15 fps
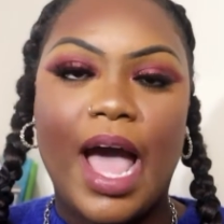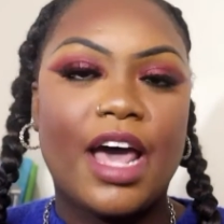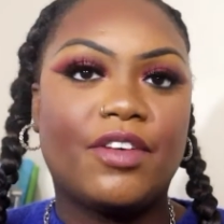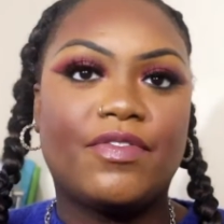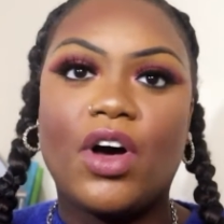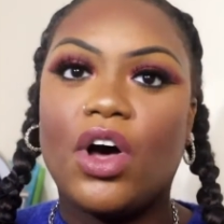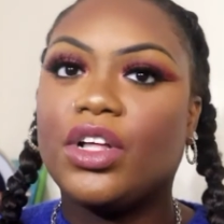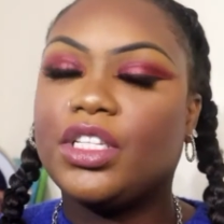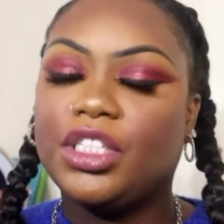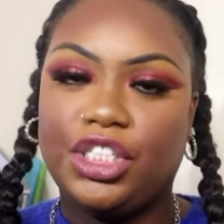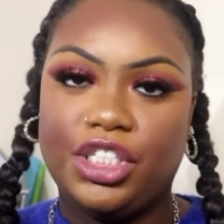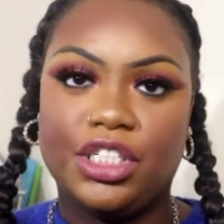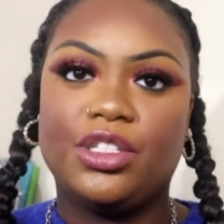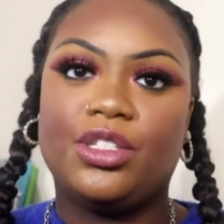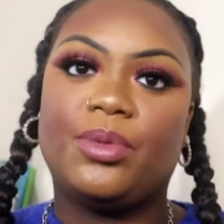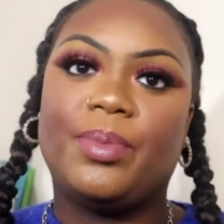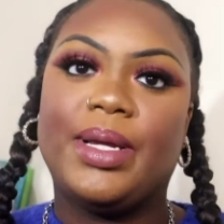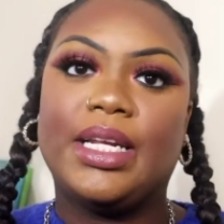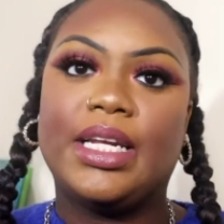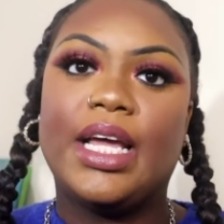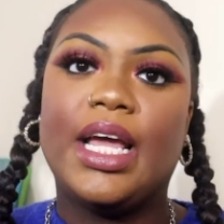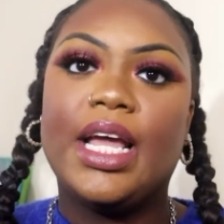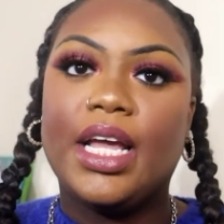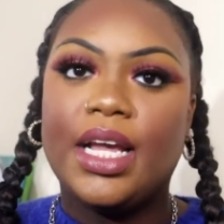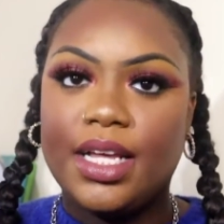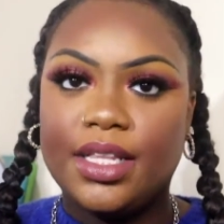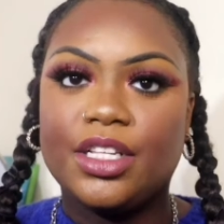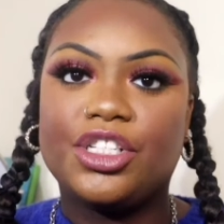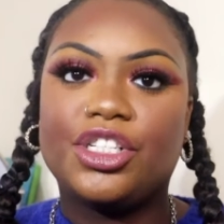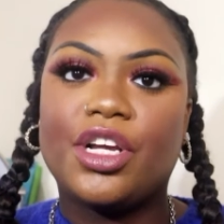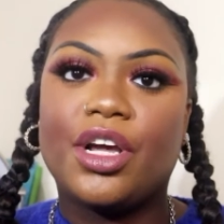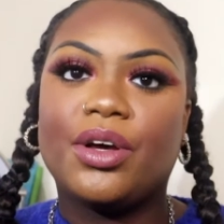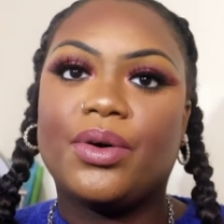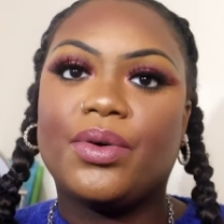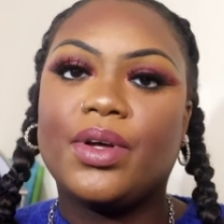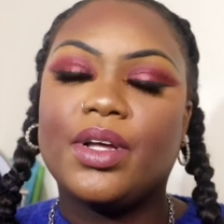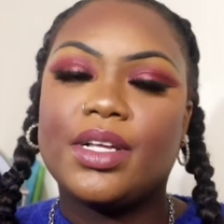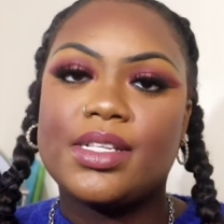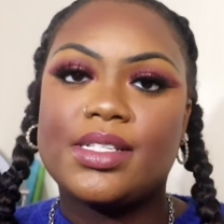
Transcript: out of all the gentlemen in the show,